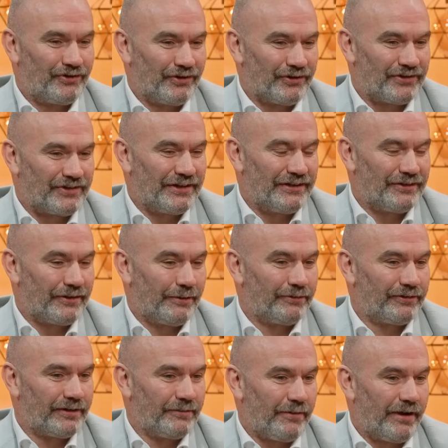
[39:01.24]
just in
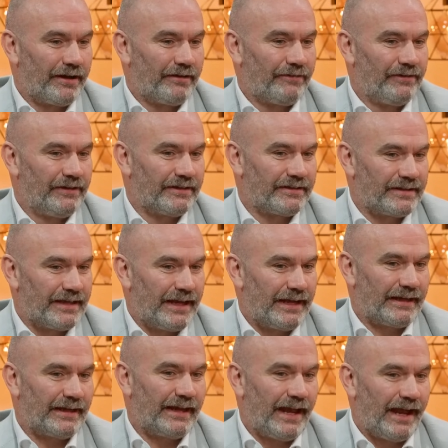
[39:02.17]
terms of the mindfulness
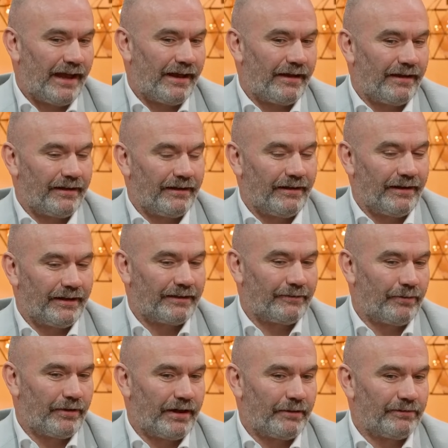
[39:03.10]
thing,
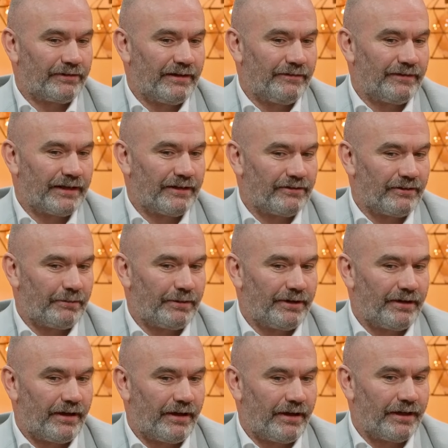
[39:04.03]
when I was living in
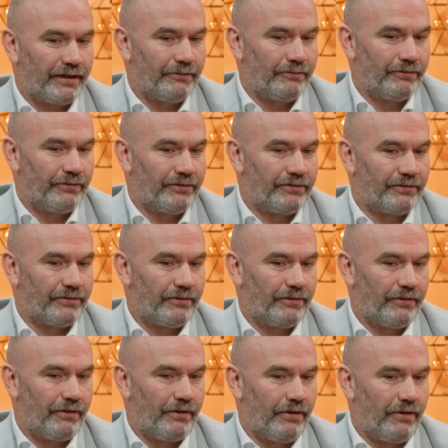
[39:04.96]
Dublin, I would
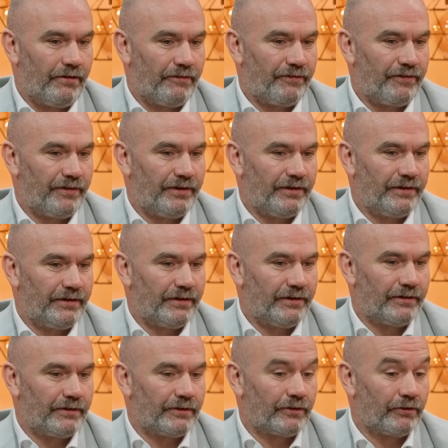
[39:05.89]
often
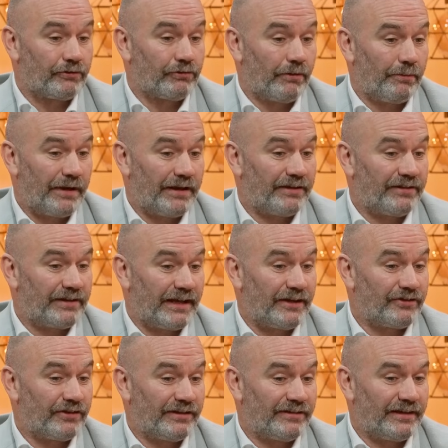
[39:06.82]
go to a
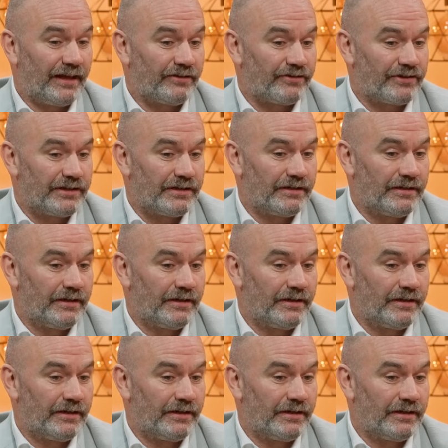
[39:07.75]
meditation session